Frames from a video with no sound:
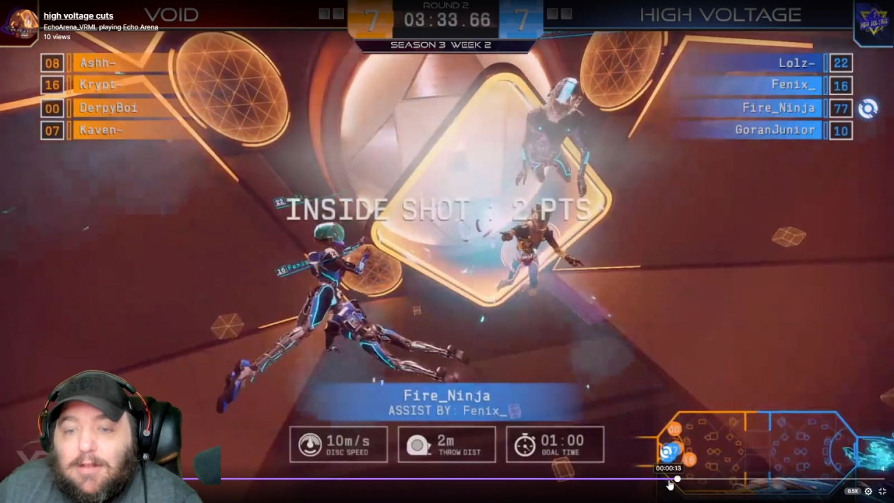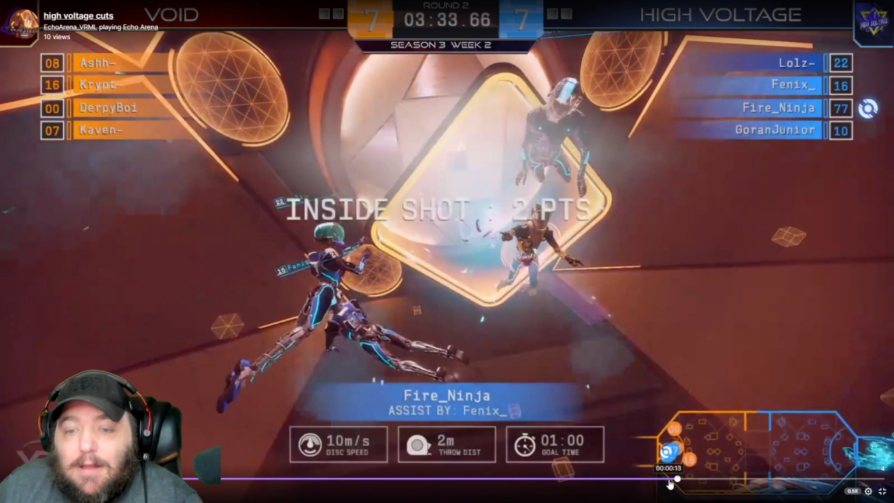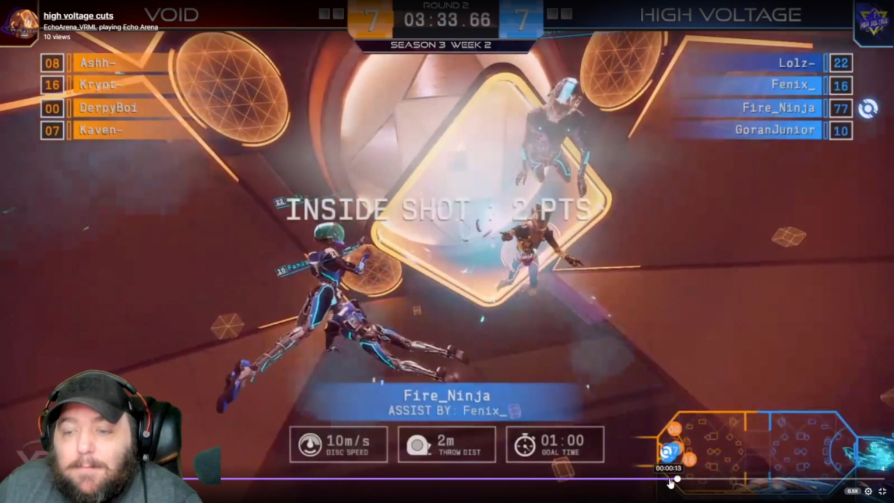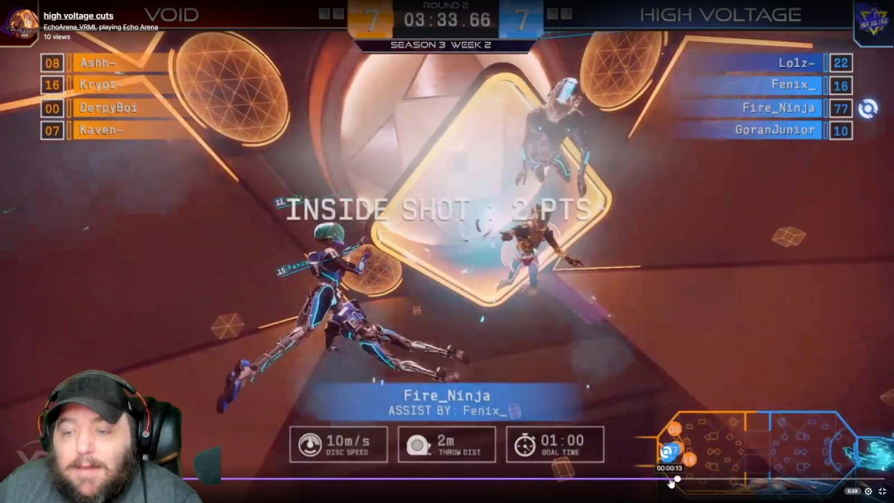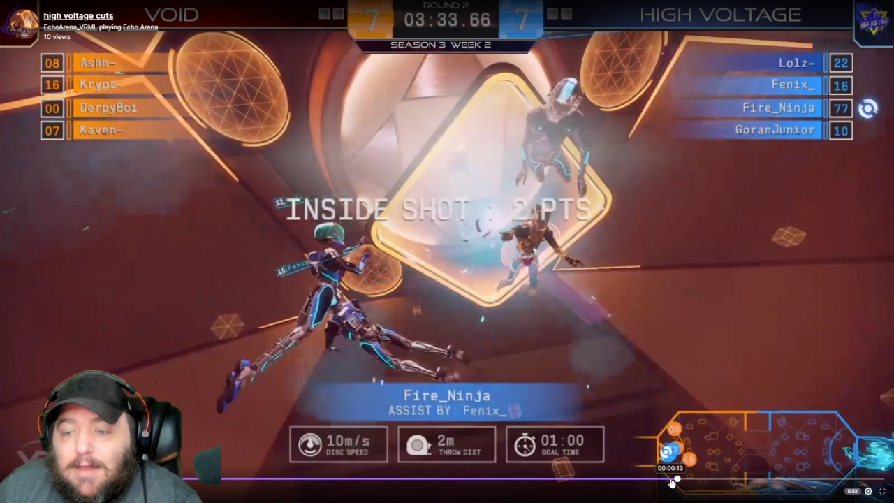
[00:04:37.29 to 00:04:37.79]

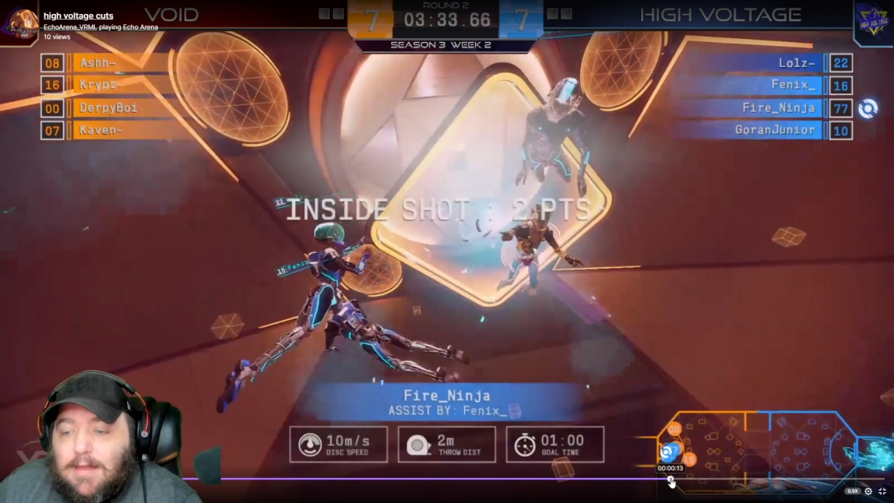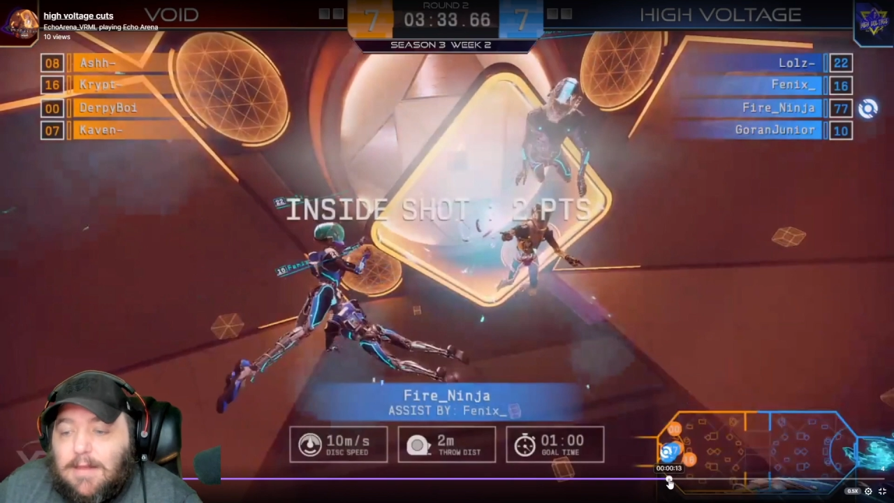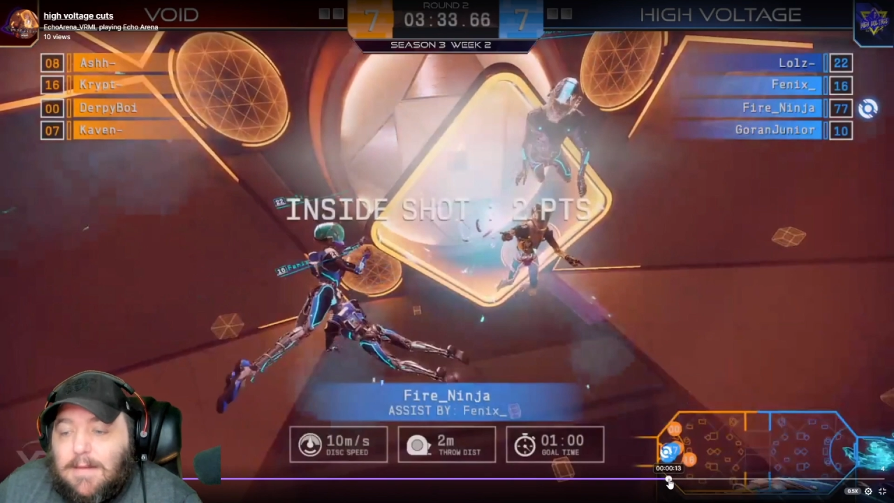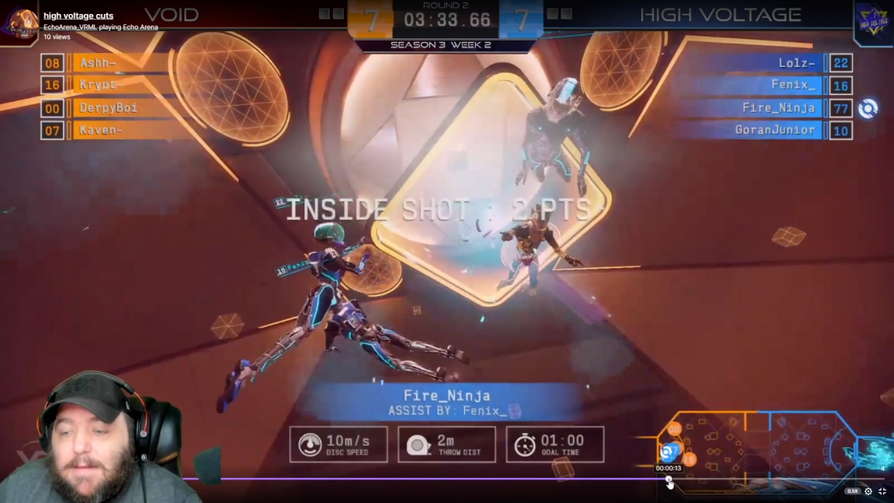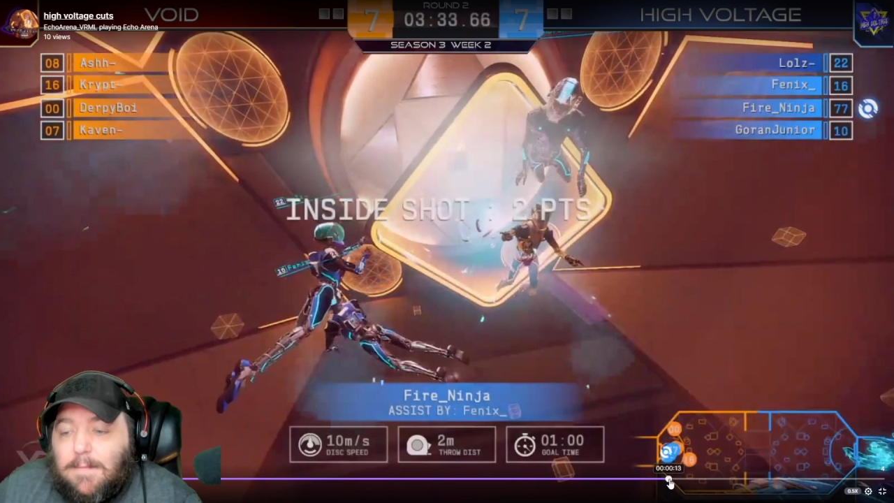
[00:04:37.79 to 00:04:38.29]
clumping.
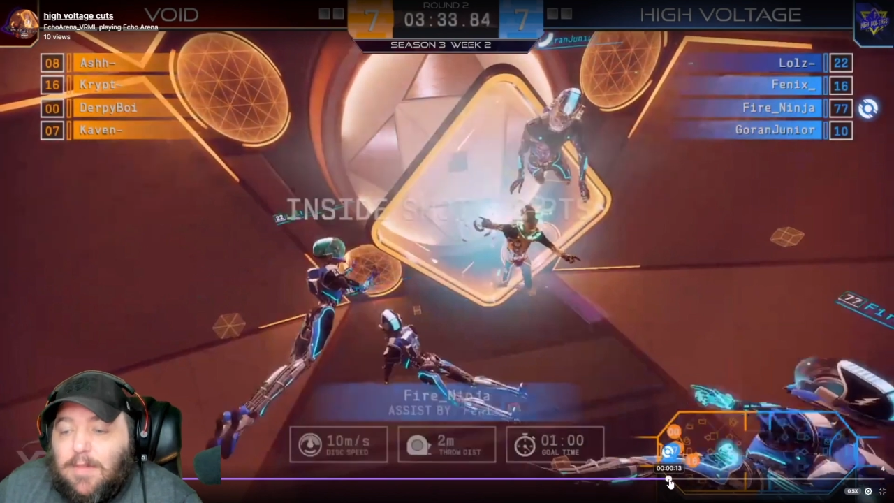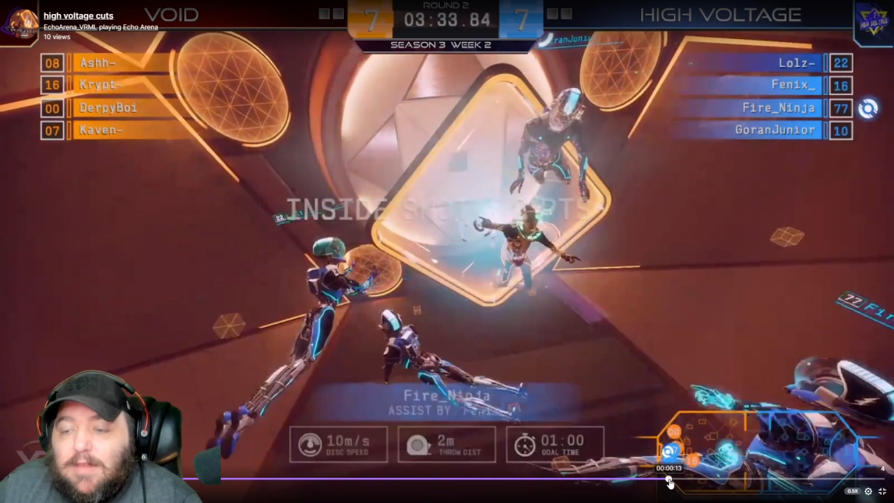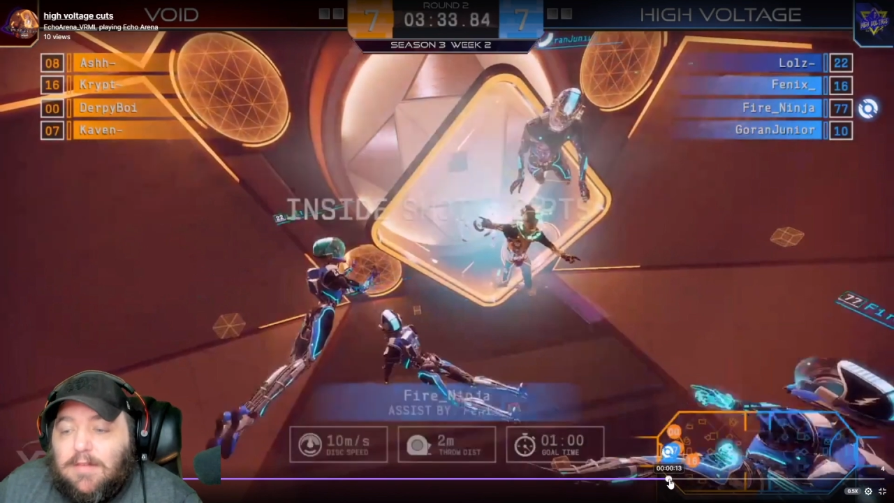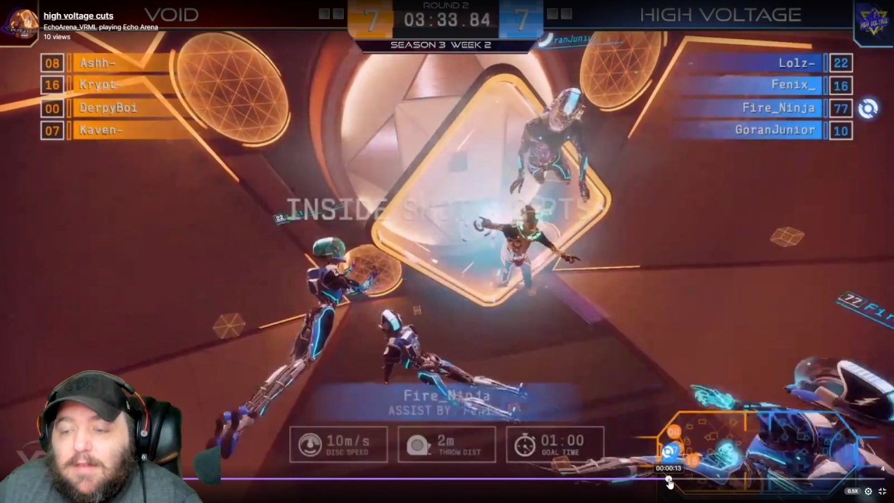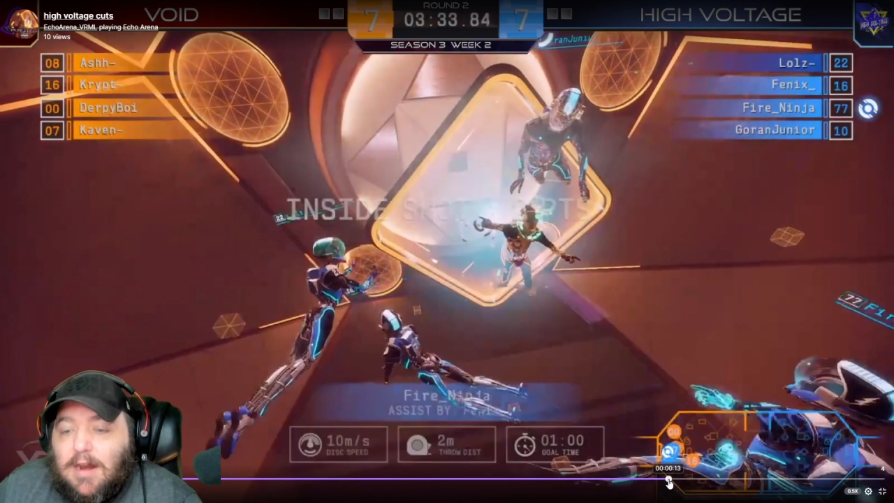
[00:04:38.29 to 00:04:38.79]

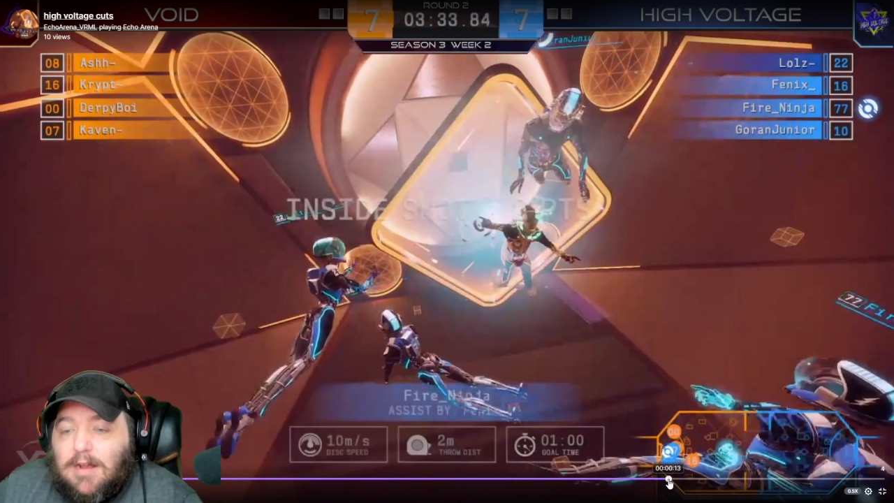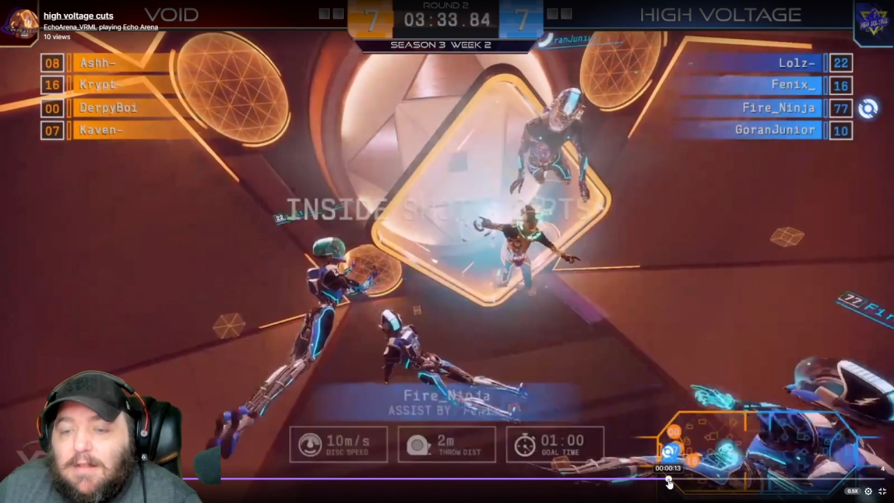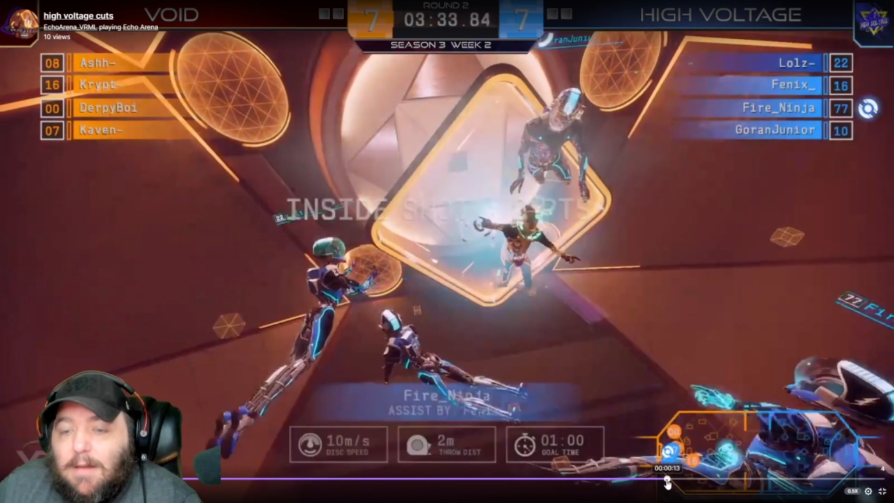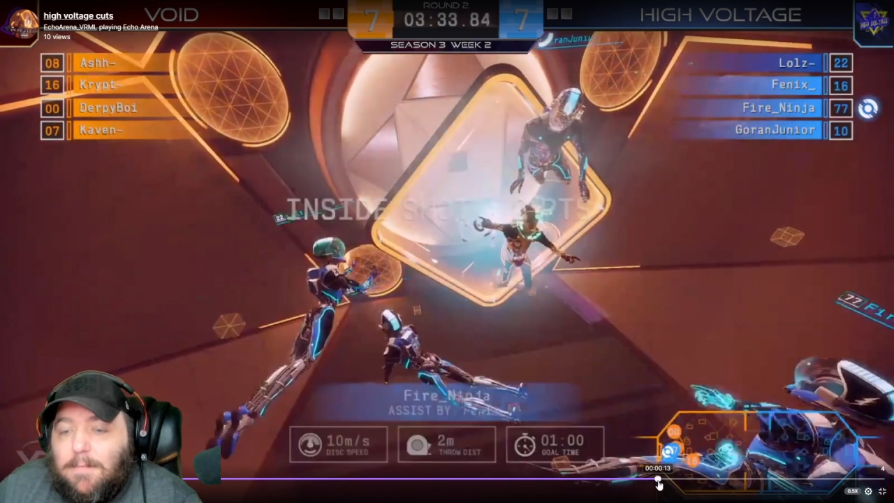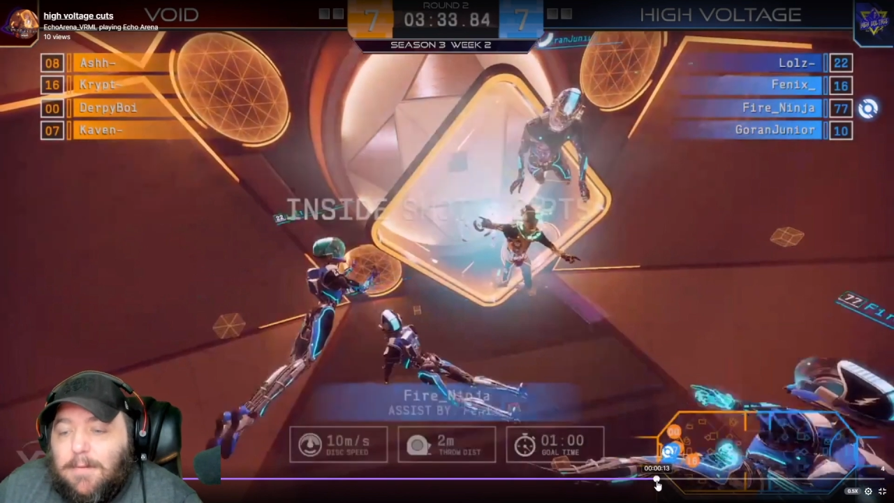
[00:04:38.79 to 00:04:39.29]
This is not a
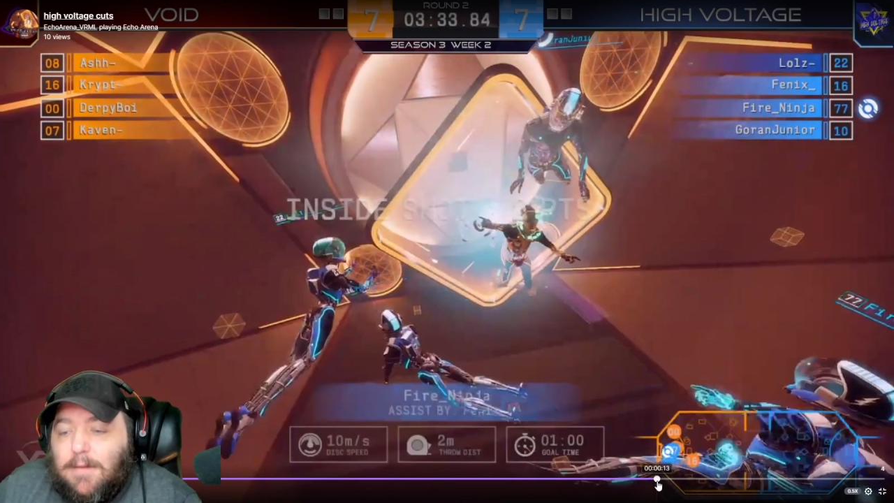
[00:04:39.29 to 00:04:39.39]
clump,